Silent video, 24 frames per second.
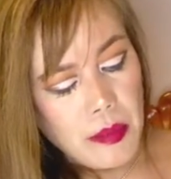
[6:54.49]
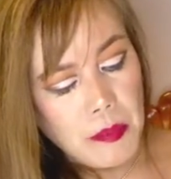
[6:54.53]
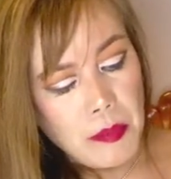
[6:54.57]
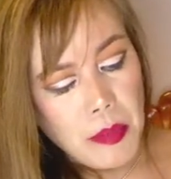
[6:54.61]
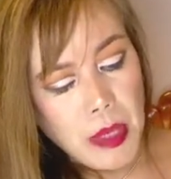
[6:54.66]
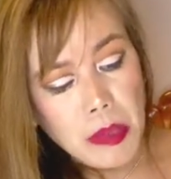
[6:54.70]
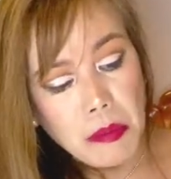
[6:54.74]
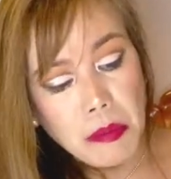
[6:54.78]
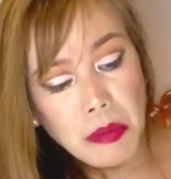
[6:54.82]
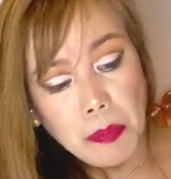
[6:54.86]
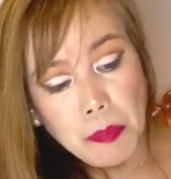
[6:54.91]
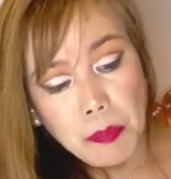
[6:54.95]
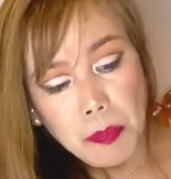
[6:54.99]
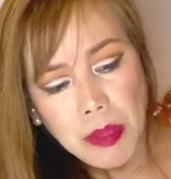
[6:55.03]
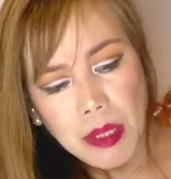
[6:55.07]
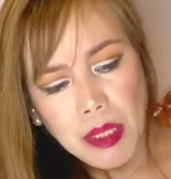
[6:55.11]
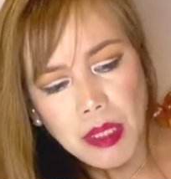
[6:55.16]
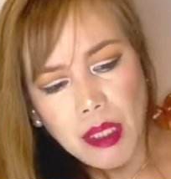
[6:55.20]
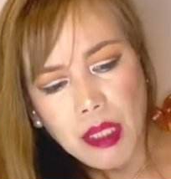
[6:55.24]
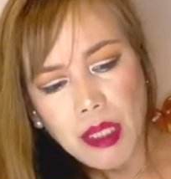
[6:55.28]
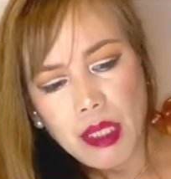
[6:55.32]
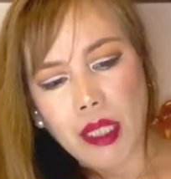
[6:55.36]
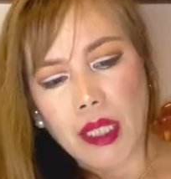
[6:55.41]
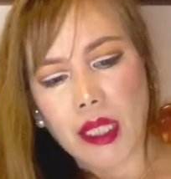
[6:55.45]
baby
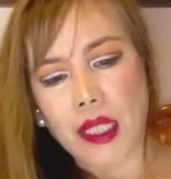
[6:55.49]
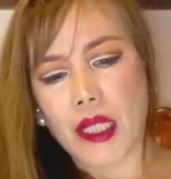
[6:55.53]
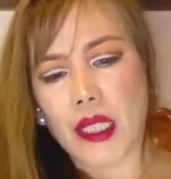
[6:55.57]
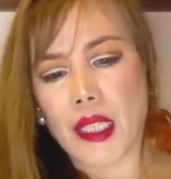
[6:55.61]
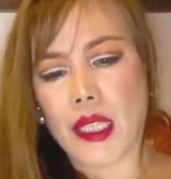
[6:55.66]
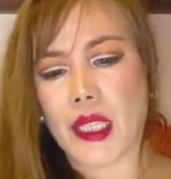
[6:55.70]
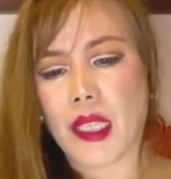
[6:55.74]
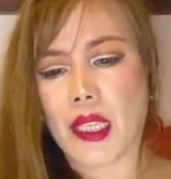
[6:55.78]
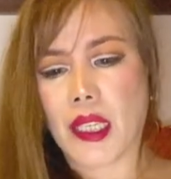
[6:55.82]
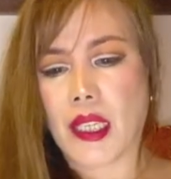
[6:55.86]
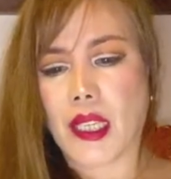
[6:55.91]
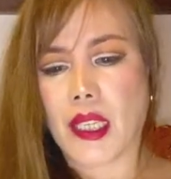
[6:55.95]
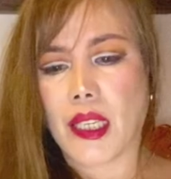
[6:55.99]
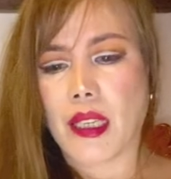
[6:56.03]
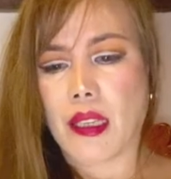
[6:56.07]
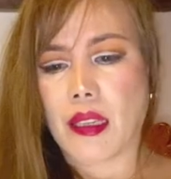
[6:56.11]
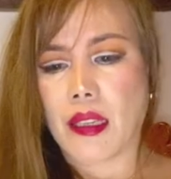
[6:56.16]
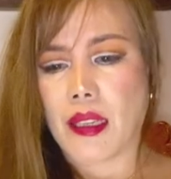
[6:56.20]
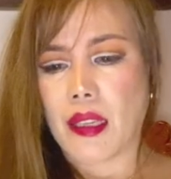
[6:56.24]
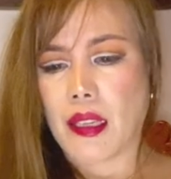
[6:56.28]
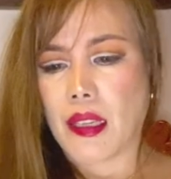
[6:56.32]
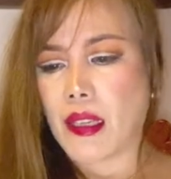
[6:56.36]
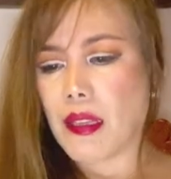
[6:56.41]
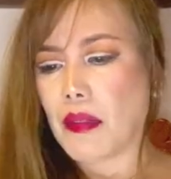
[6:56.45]
pink.
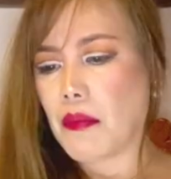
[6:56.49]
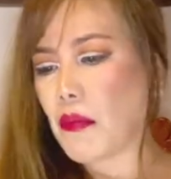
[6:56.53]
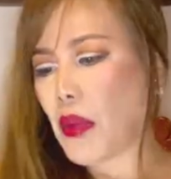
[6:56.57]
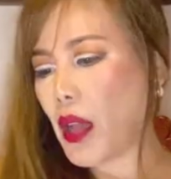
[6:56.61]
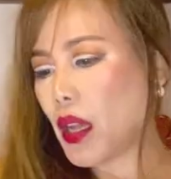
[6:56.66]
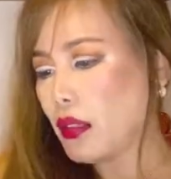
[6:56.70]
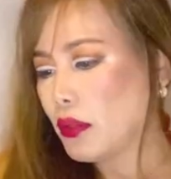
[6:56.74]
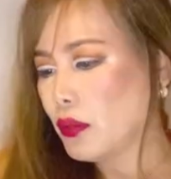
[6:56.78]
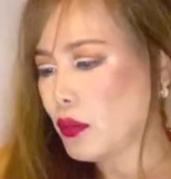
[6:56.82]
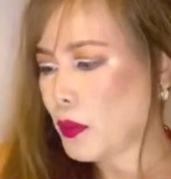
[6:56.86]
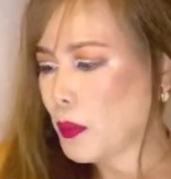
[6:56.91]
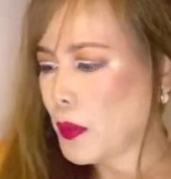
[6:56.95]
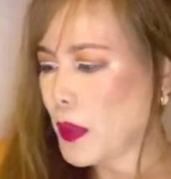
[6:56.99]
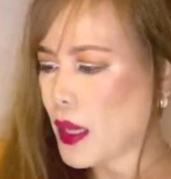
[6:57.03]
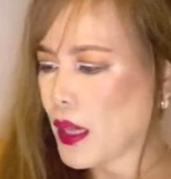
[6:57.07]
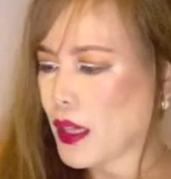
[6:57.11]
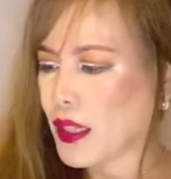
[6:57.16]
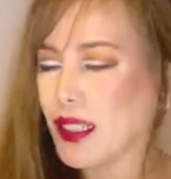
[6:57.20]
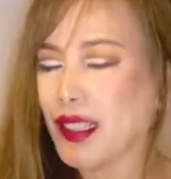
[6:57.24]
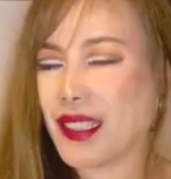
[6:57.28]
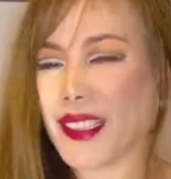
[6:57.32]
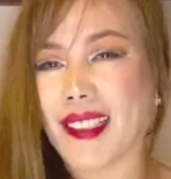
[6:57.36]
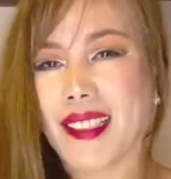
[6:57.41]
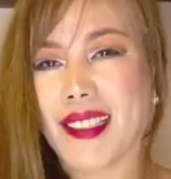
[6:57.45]
Back to back.